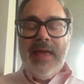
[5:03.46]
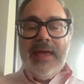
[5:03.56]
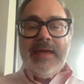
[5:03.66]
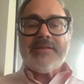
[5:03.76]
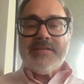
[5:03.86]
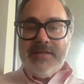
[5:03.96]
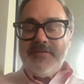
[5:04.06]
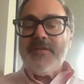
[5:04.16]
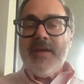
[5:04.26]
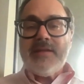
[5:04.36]
it's
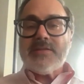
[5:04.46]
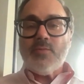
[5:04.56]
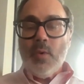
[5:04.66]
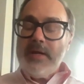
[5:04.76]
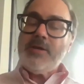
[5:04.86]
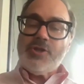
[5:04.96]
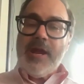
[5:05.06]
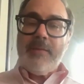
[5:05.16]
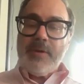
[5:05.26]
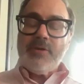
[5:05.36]
defense winning
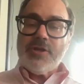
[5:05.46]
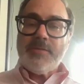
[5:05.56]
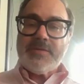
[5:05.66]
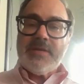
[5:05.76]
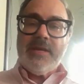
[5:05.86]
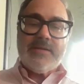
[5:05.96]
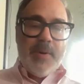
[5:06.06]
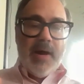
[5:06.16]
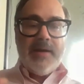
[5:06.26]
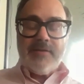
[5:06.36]
championships, it's
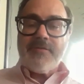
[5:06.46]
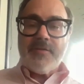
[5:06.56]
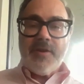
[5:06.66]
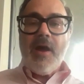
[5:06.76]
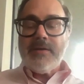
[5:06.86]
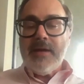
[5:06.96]
putting for dough.